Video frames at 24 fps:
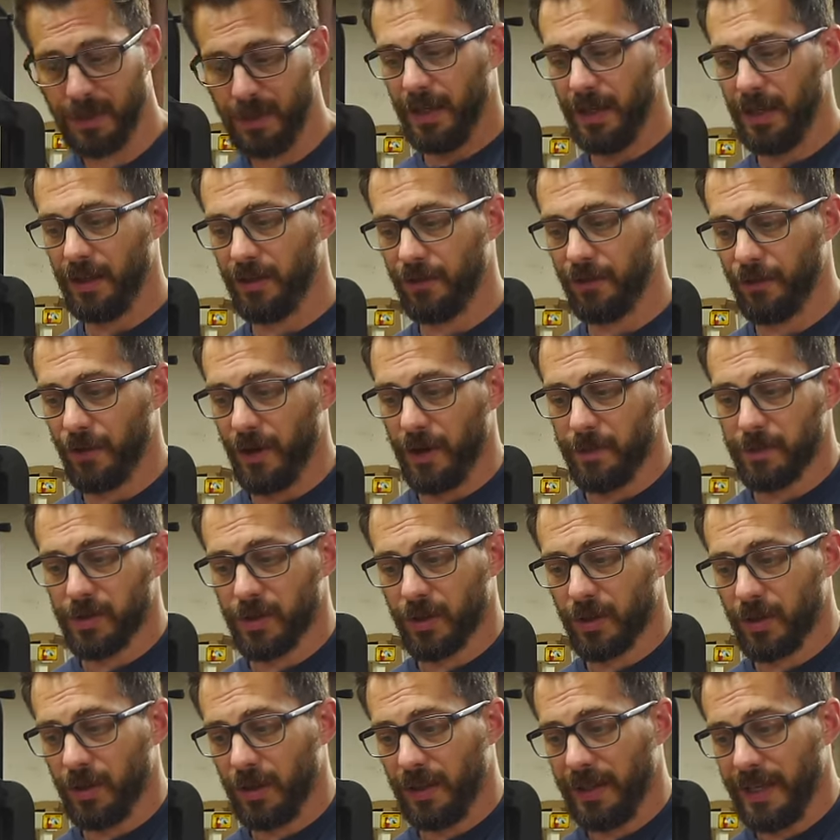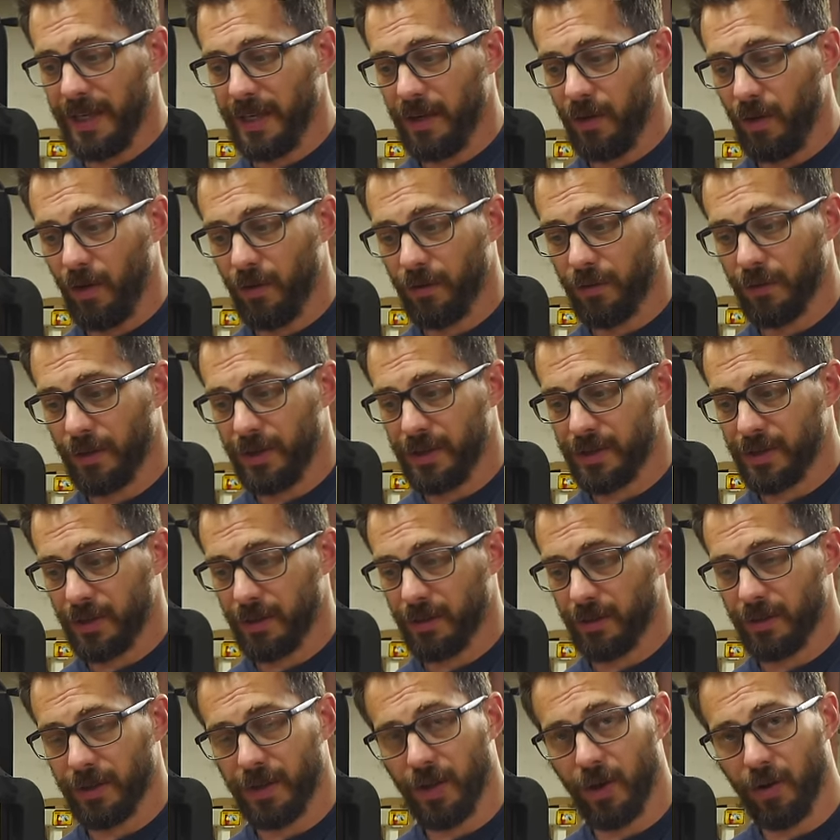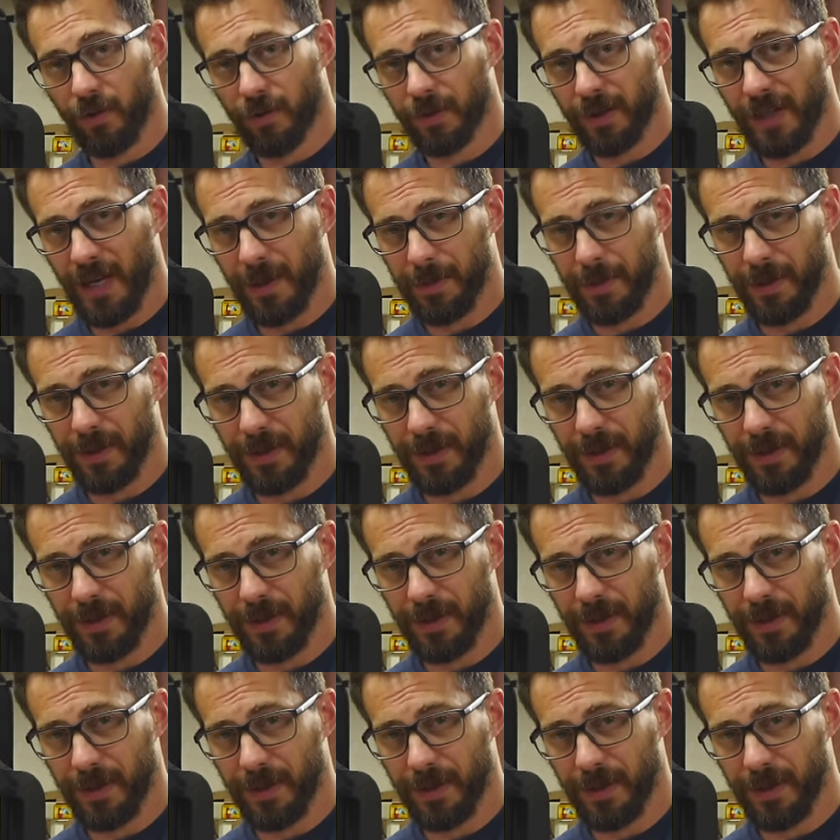and the frames are gonna lay over each other and overlap